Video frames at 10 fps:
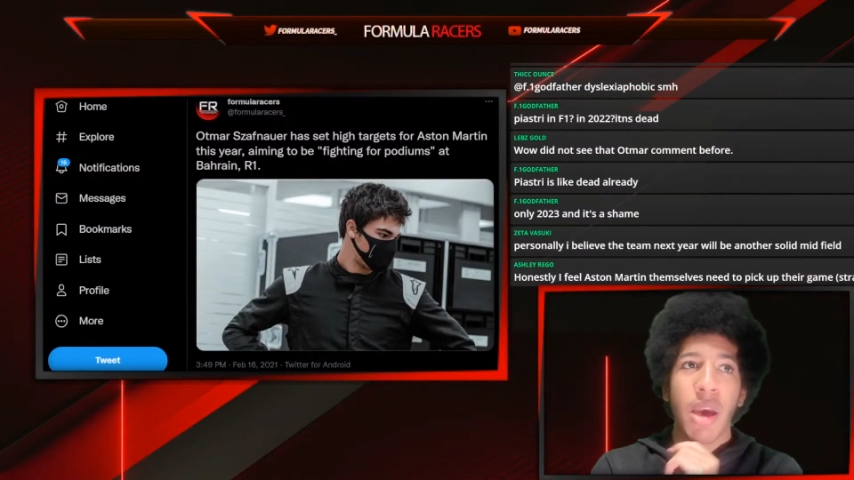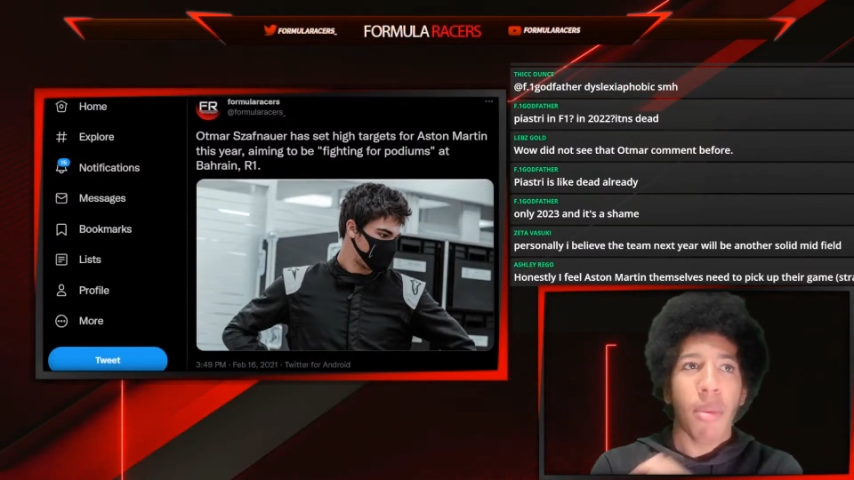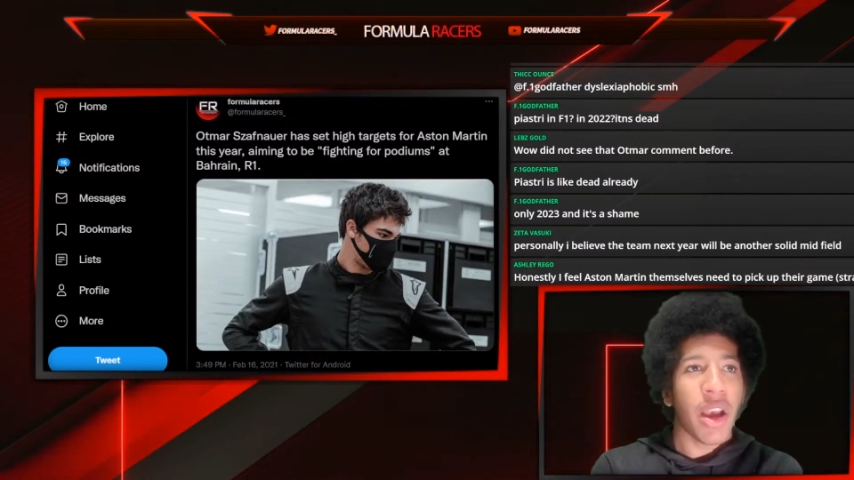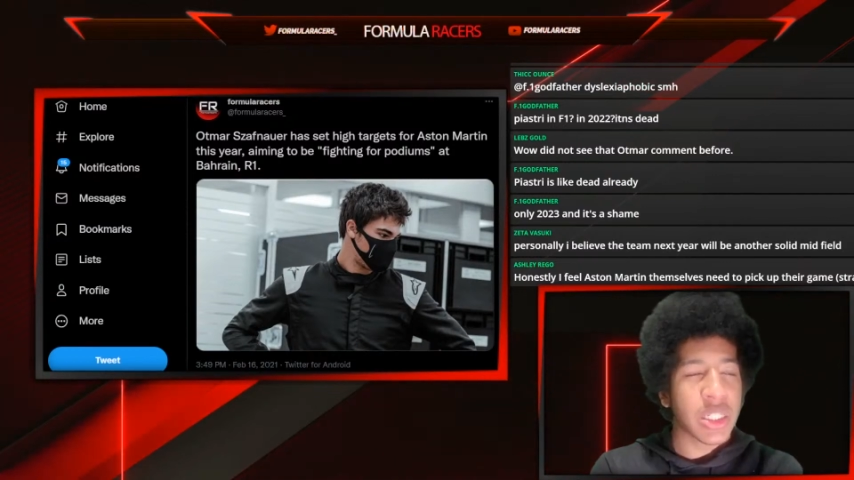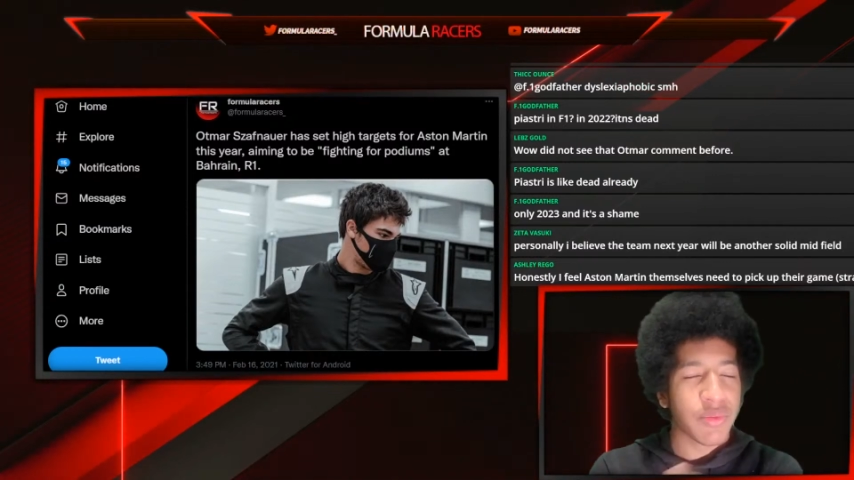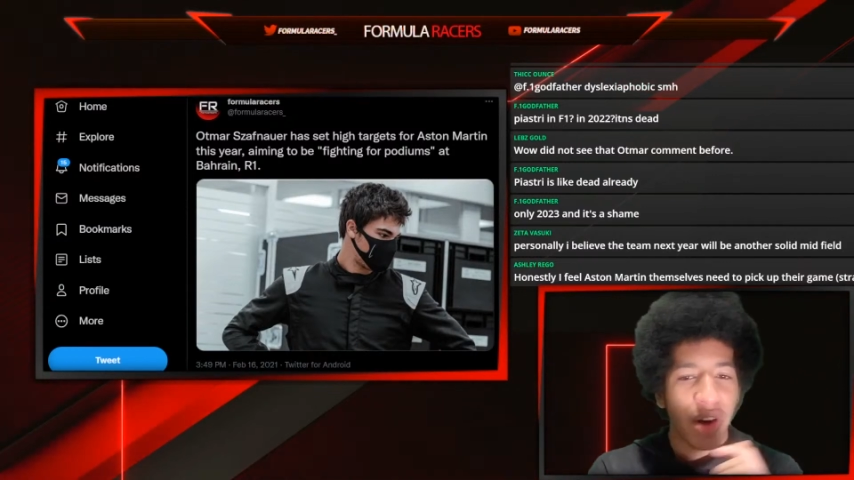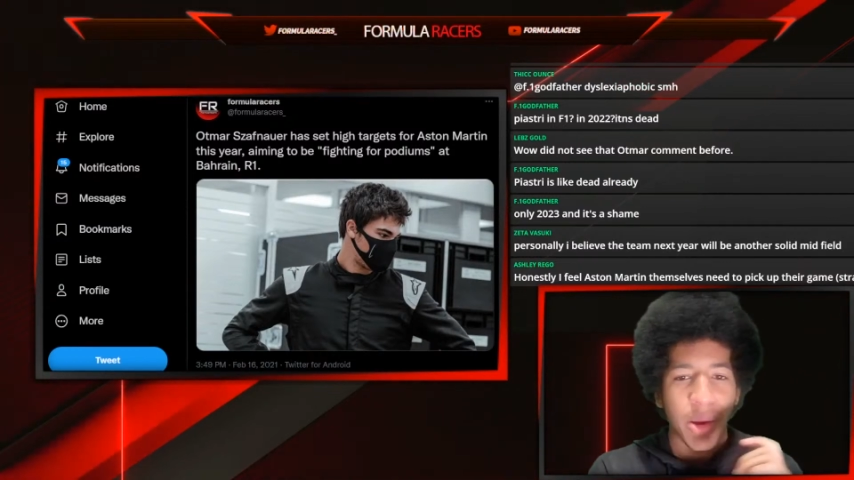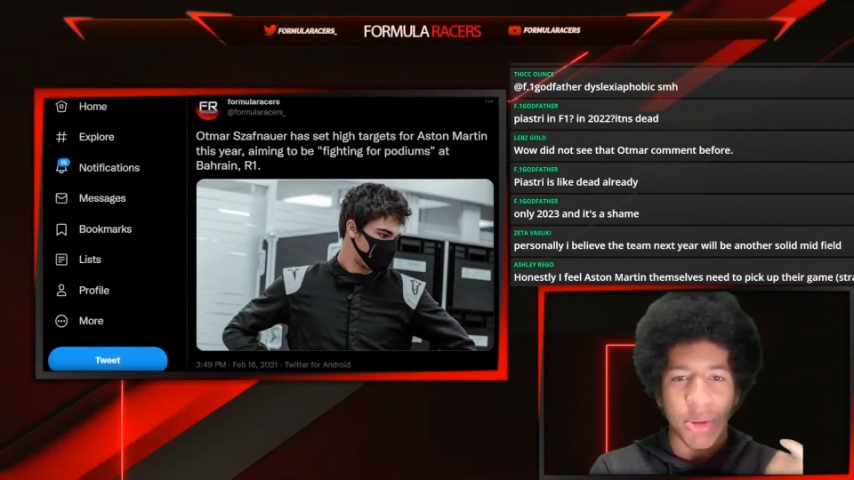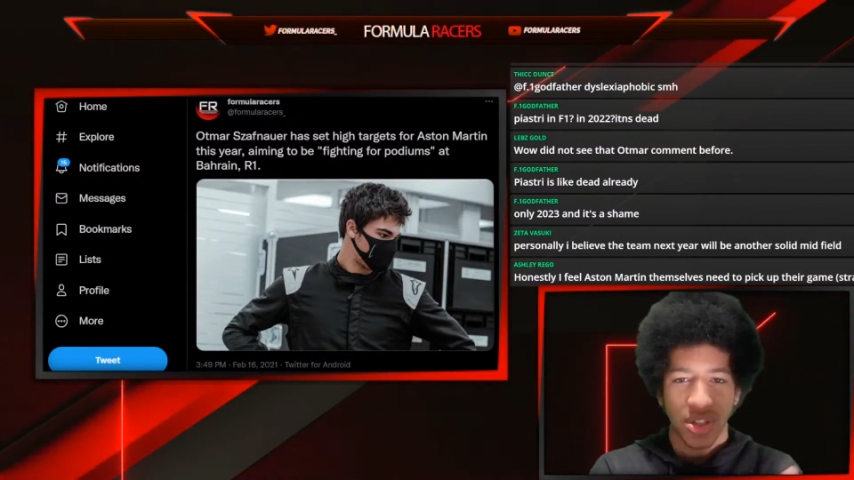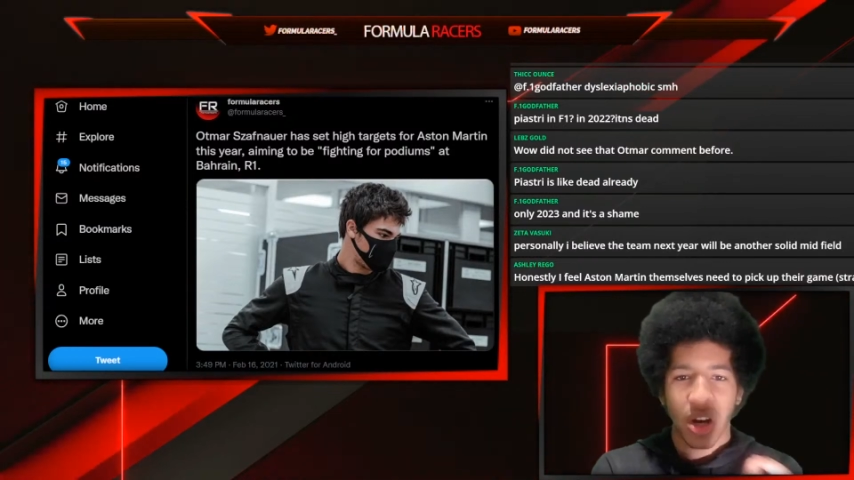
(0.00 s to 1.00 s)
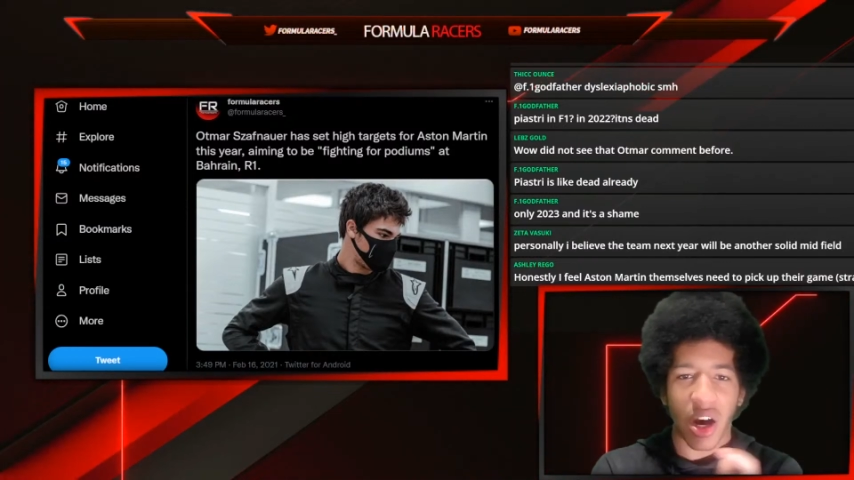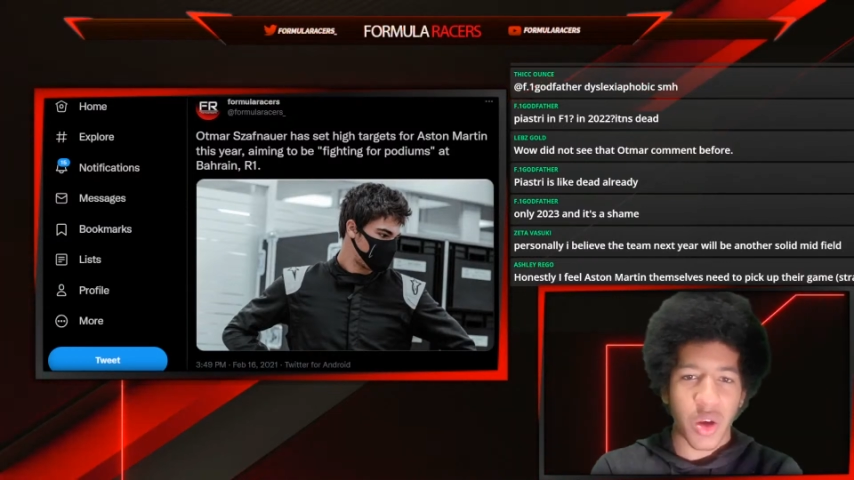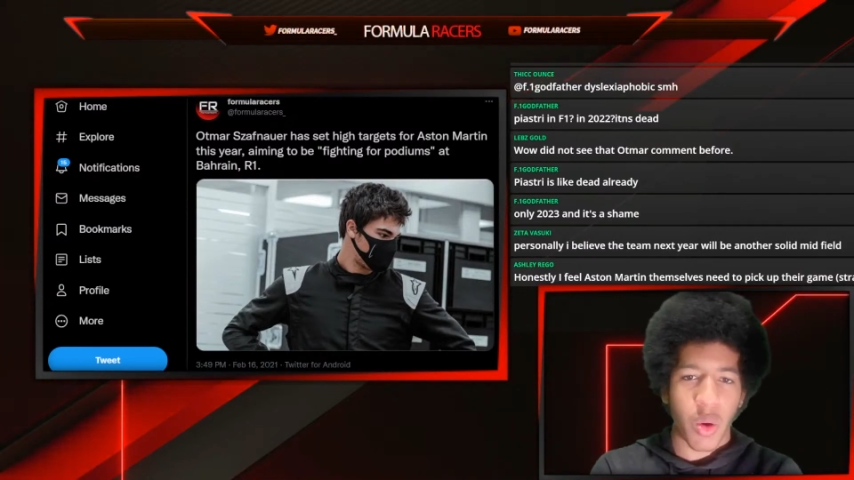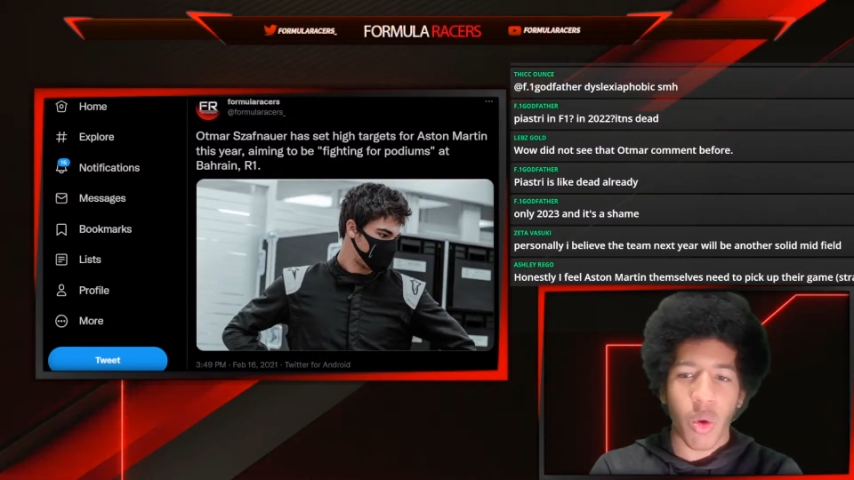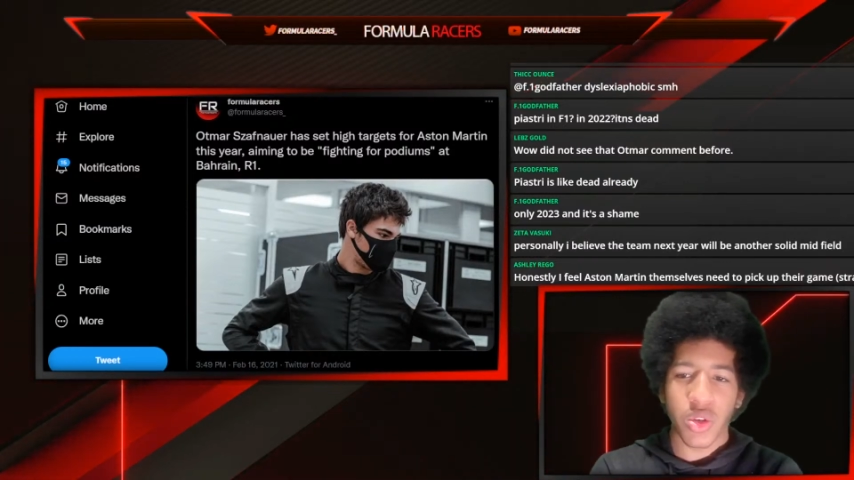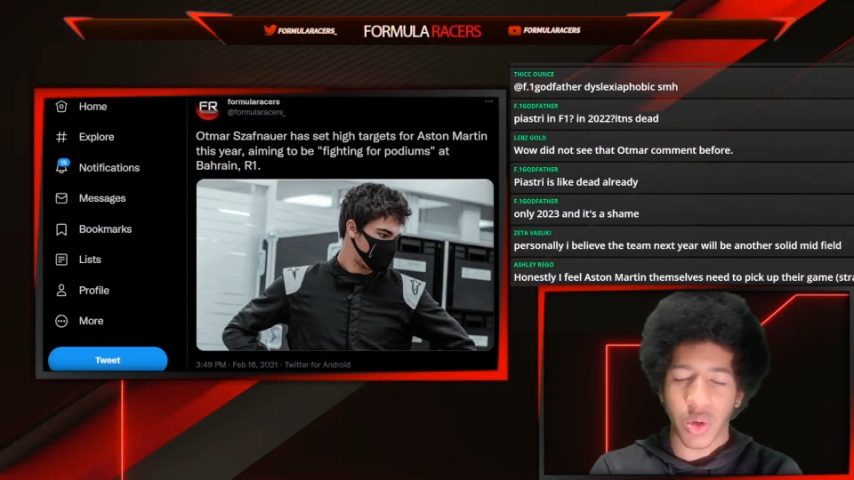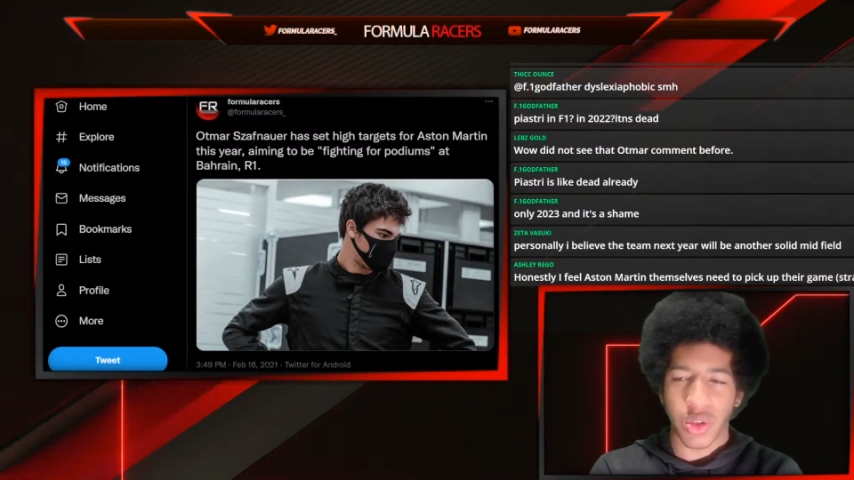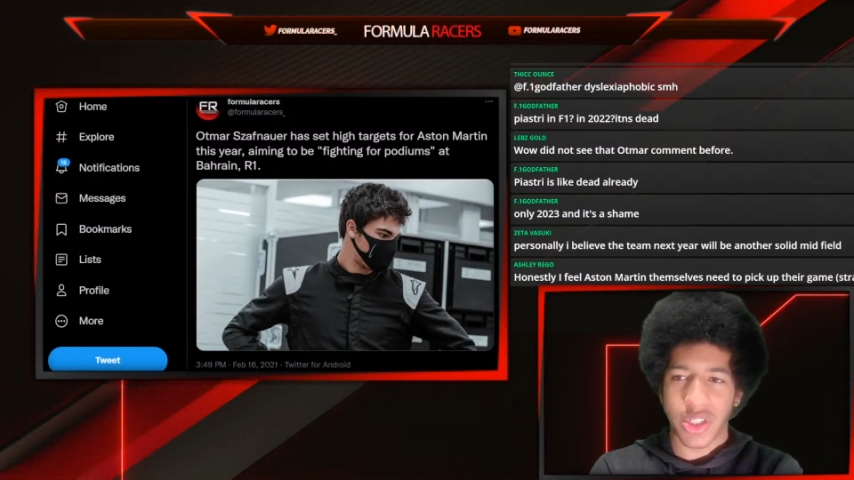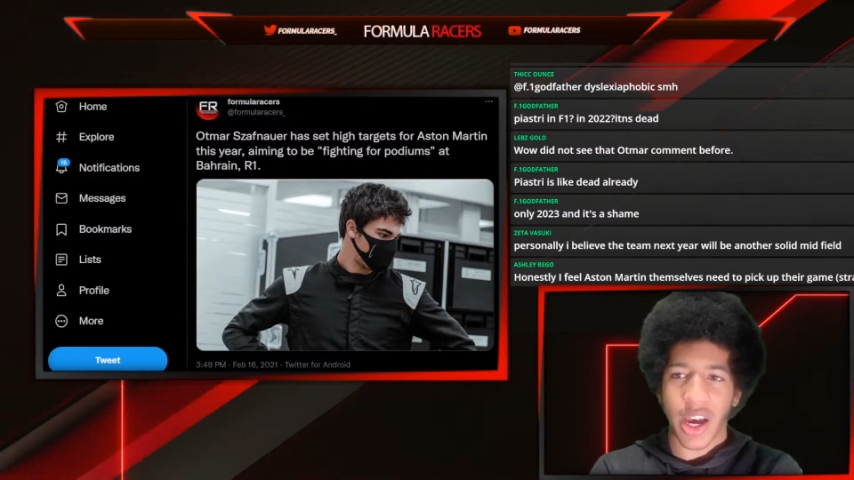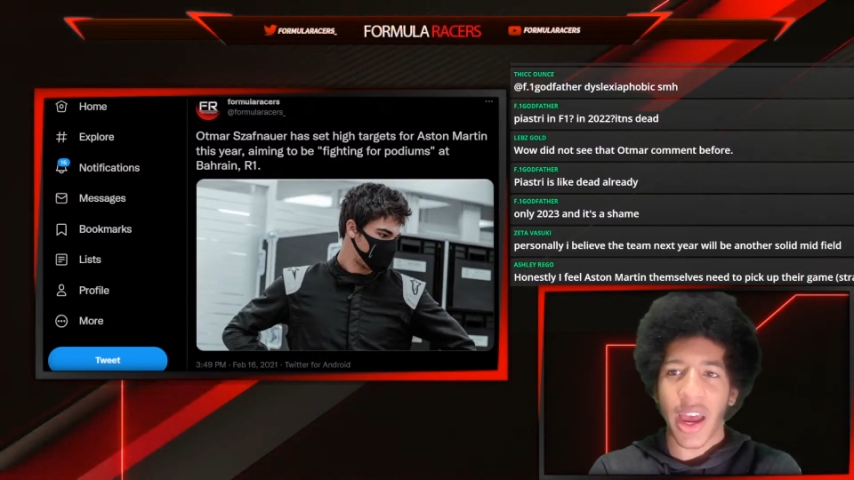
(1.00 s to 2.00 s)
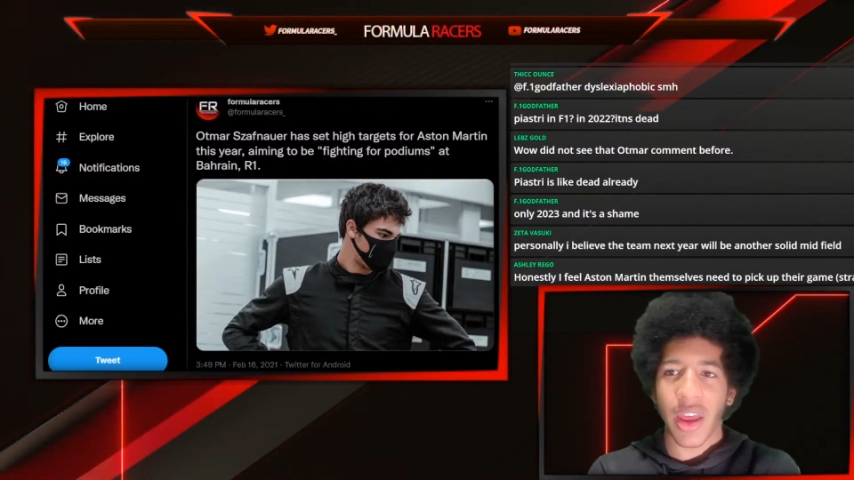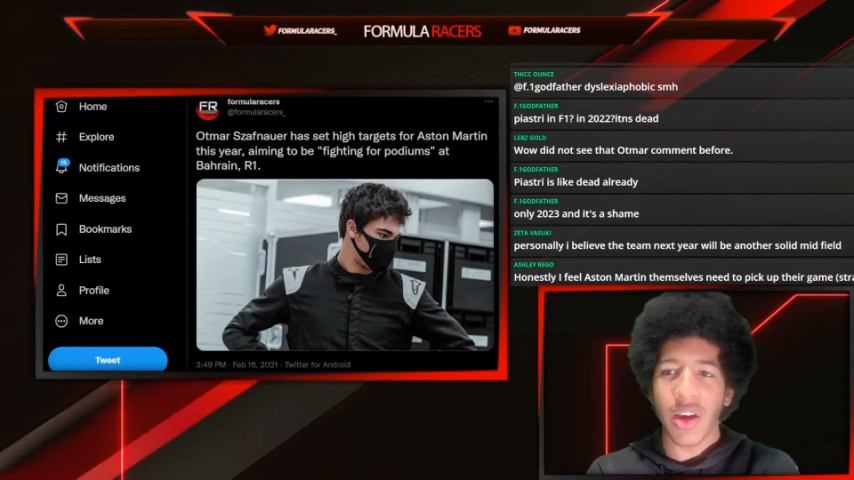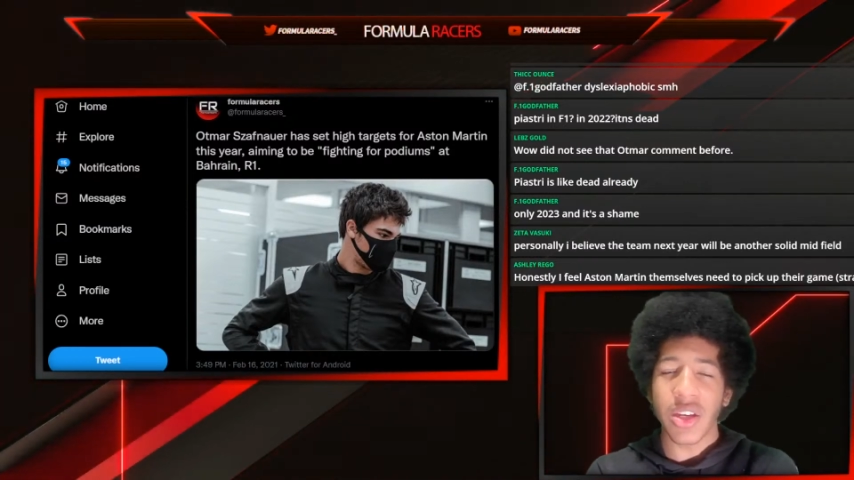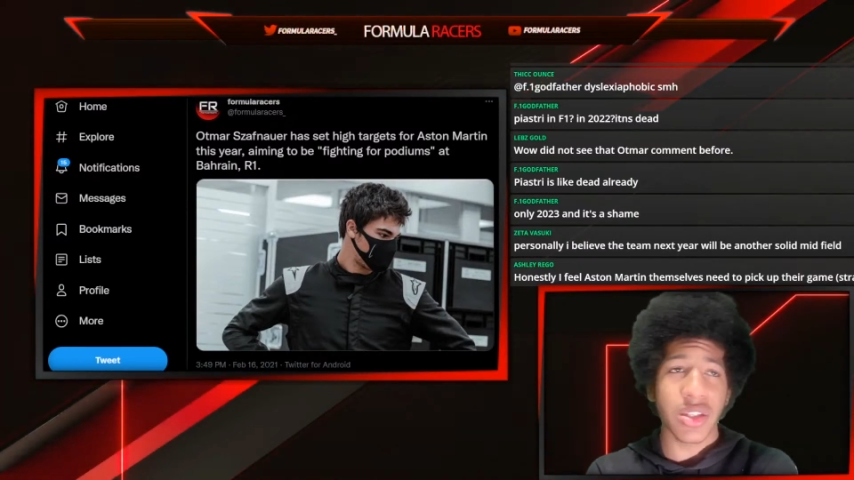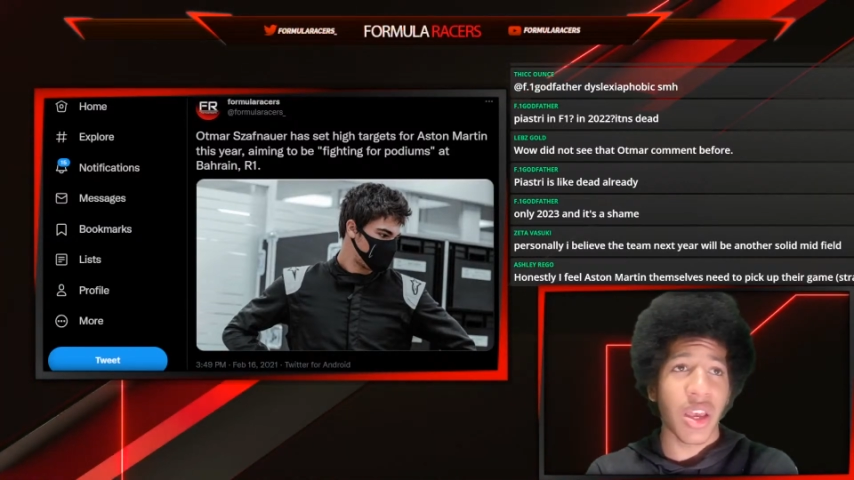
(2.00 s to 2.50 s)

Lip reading: makes some very bizarre calls on tyres,